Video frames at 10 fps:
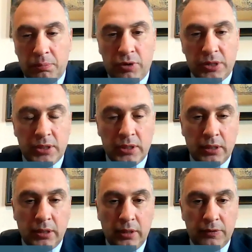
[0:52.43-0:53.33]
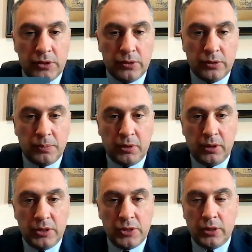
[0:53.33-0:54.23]
President Aliyev to
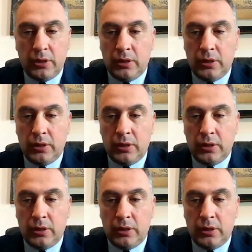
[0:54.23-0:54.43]
Tbilisi,